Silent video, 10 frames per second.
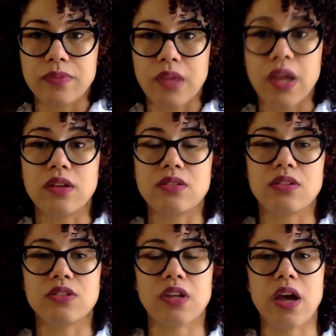
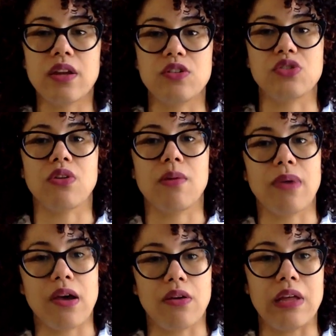And to kind of describe
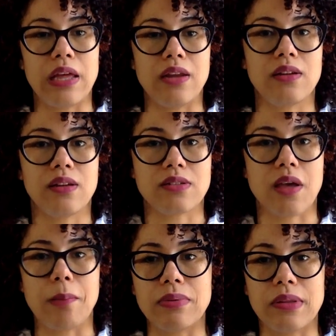how I edit a
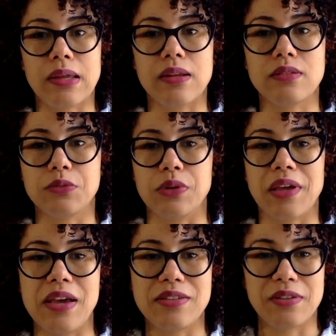template, in
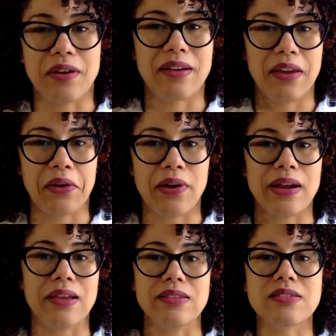case you're
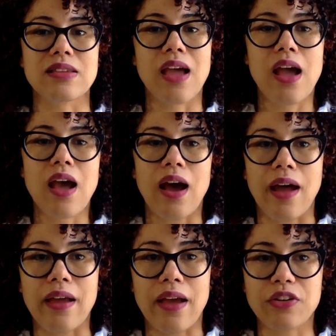curious,
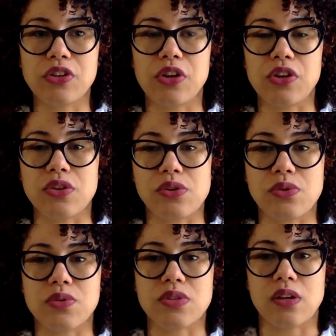I actually
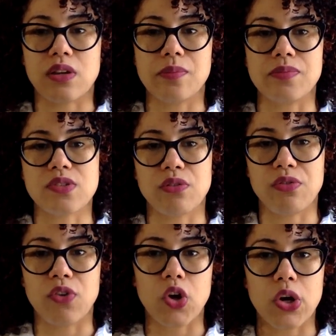use
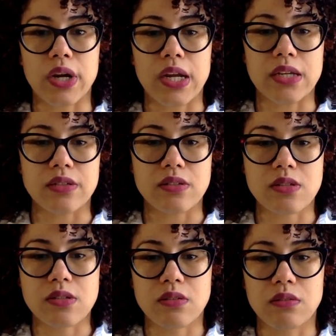
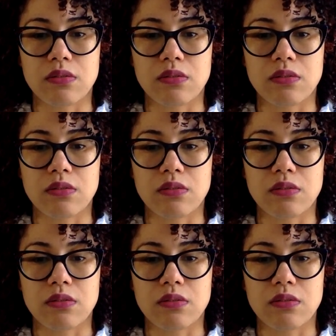Safari's